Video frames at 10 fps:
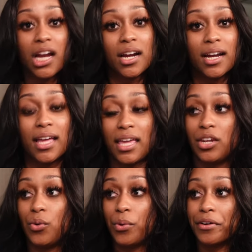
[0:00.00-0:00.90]
era and in
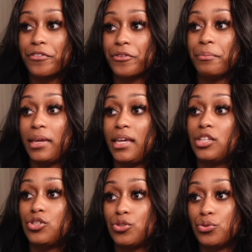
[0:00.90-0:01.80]
order for me
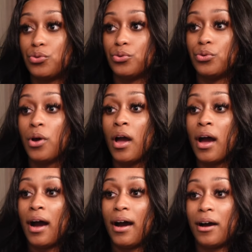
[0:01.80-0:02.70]
to
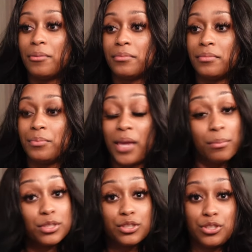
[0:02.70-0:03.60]
um, be
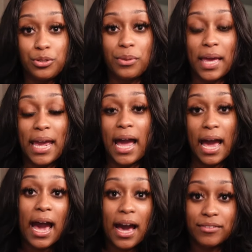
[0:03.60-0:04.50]
able to do that,
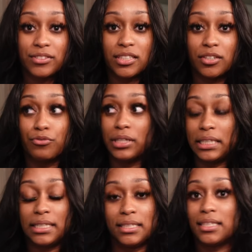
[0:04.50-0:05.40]
I have to
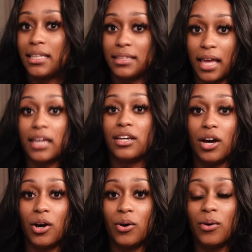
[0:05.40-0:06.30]
release and let
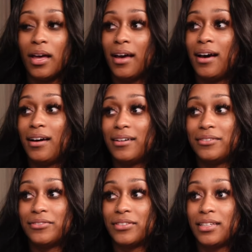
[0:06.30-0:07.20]
go
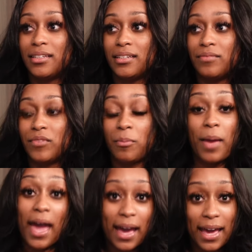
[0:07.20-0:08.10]
of the
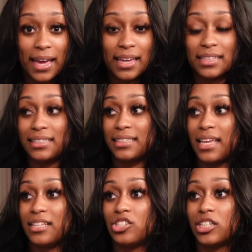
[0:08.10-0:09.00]
past
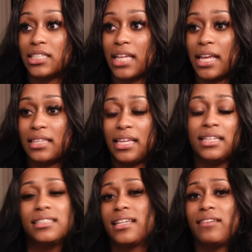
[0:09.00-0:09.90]
and just like
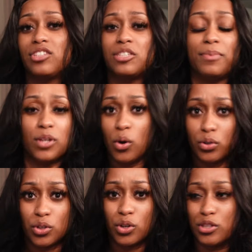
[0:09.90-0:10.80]
things that I've just been
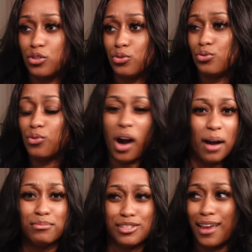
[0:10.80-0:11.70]
holding on to,
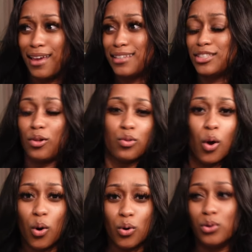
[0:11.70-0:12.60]
objects,
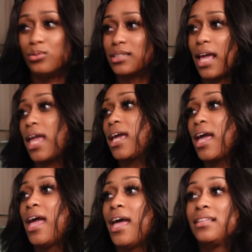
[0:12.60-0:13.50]
clothes, like
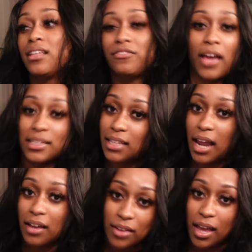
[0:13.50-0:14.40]
the fact that
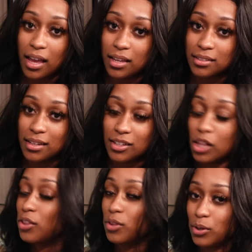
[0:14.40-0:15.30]
I've had
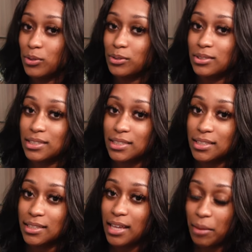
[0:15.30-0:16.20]
clothes
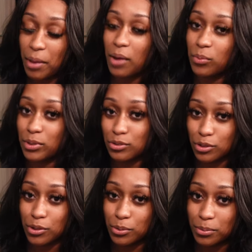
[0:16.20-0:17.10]
in my
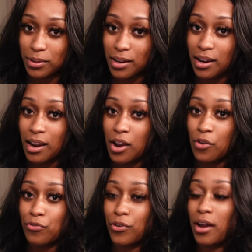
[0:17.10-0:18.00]
wardrobe
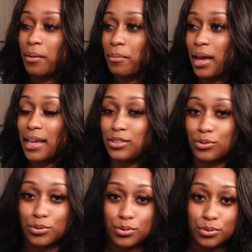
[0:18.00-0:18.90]
from high
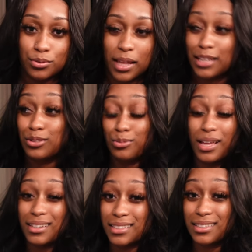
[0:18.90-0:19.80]
school, like
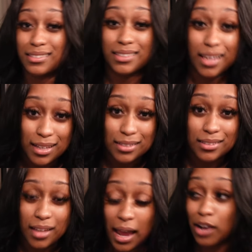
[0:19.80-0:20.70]
2010,
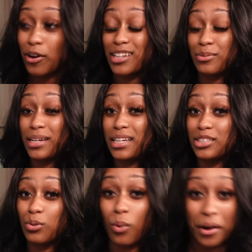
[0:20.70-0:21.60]
I graduated in
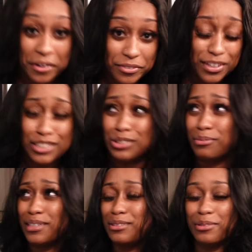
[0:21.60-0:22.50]
12, it's
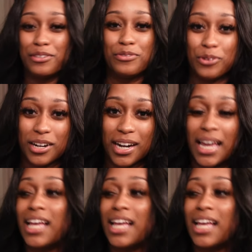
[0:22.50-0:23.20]
2024,